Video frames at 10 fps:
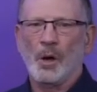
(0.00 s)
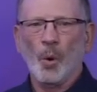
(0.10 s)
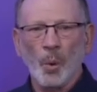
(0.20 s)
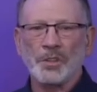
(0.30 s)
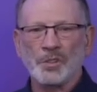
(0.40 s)

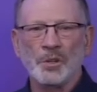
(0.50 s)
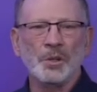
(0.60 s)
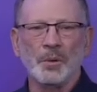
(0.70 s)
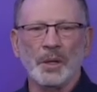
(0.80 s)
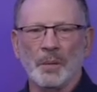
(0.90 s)
what's
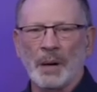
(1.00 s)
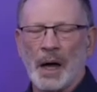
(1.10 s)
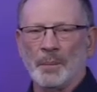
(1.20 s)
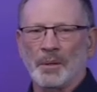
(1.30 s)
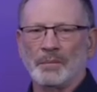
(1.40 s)
new in the
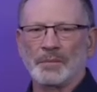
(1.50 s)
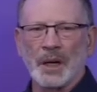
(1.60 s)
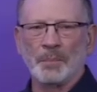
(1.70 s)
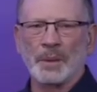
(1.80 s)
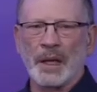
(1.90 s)
Bible.
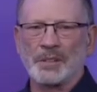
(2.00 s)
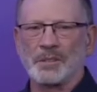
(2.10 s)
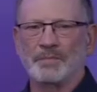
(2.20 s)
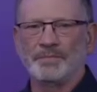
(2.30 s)
God bless.